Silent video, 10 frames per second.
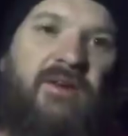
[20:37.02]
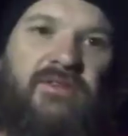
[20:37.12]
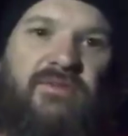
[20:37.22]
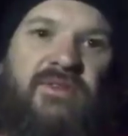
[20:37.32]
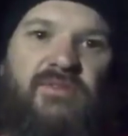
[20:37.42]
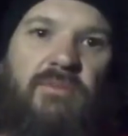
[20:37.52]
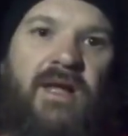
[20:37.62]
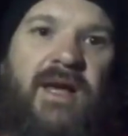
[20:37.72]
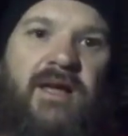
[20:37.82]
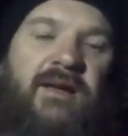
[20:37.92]
his friends are
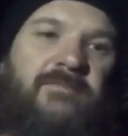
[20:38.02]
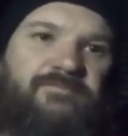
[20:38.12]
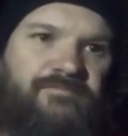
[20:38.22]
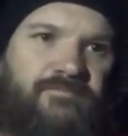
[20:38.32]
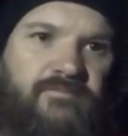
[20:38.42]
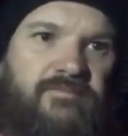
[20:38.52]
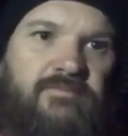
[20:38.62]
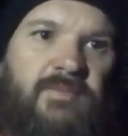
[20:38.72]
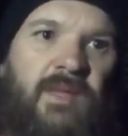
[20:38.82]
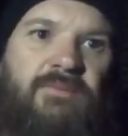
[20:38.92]
black,
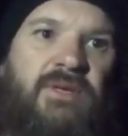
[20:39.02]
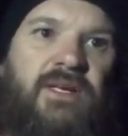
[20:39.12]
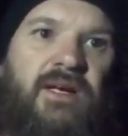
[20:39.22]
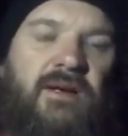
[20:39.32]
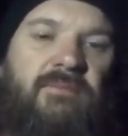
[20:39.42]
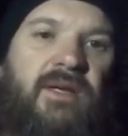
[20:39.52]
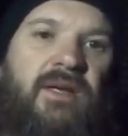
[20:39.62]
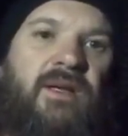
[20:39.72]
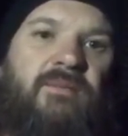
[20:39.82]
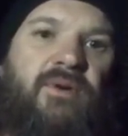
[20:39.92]
but
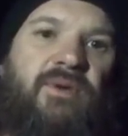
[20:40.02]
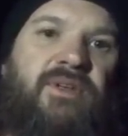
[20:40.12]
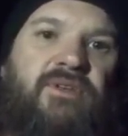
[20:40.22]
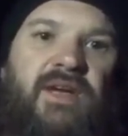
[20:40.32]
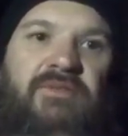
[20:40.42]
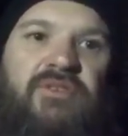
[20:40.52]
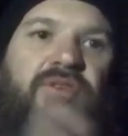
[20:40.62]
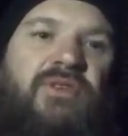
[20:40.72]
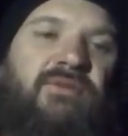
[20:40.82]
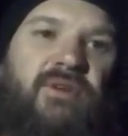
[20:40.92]
we do have
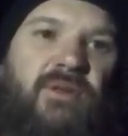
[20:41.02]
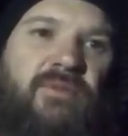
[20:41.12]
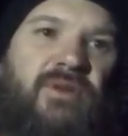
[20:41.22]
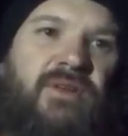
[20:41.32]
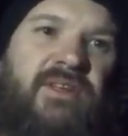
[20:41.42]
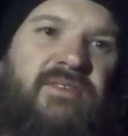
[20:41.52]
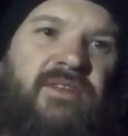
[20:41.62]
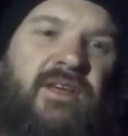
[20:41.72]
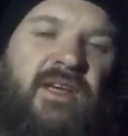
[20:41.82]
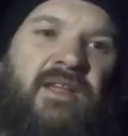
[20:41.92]
two different
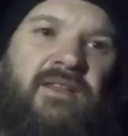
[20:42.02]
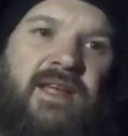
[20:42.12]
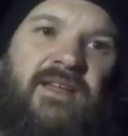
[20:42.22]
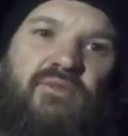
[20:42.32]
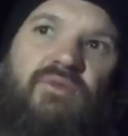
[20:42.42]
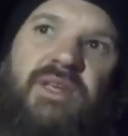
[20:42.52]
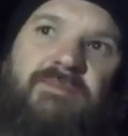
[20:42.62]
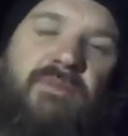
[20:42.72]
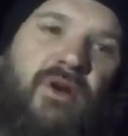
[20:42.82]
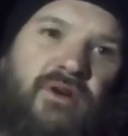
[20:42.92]
communities that, as we
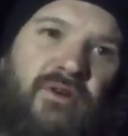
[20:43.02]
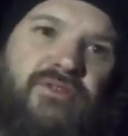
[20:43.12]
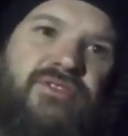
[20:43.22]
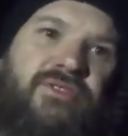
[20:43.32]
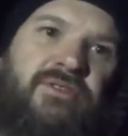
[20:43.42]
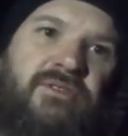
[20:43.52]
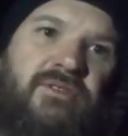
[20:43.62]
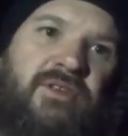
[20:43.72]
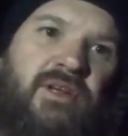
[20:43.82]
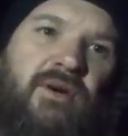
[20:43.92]
merge,
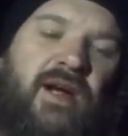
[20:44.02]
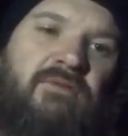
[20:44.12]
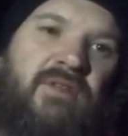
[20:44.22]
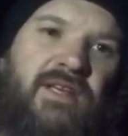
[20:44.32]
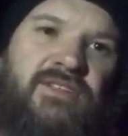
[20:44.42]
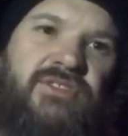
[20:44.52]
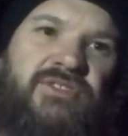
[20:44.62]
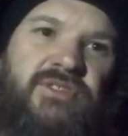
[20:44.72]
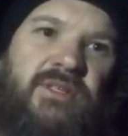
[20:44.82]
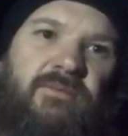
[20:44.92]
our
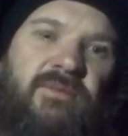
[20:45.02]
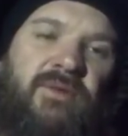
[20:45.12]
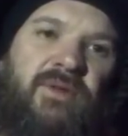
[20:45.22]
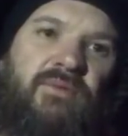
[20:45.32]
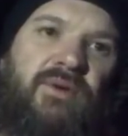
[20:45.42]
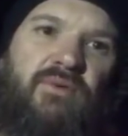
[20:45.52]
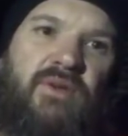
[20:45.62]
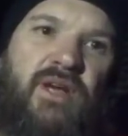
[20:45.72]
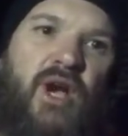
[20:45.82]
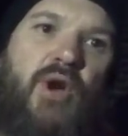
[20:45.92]
relationship, that we
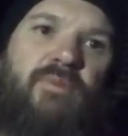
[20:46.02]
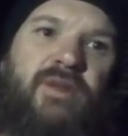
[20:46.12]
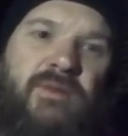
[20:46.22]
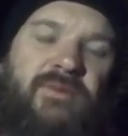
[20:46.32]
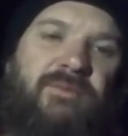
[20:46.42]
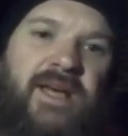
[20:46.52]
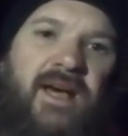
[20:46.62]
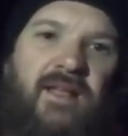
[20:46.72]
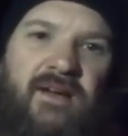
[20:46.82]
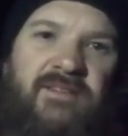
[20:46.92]
want to open up some
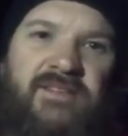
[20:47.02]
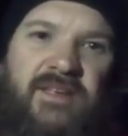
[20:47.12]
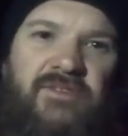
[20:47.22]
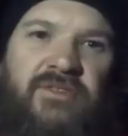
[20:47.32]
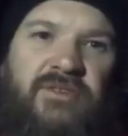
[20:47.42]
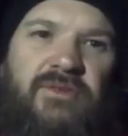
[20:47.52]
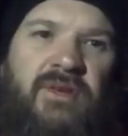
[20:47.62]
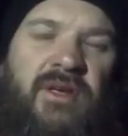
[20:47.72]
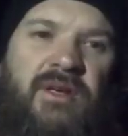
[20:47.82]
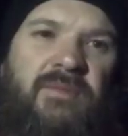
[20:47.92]
dialogues there too,
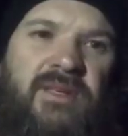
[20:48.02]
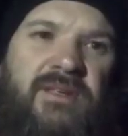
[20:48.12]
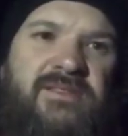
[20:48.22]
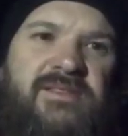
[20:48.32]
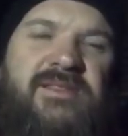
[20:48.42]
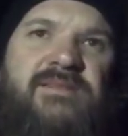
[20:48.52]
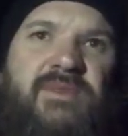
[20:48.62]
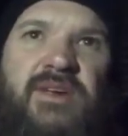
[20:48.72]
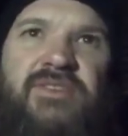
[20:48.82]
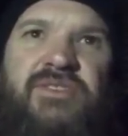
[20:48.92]
because this is
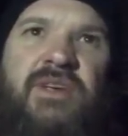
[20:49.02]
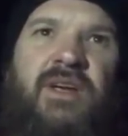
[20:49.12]
much,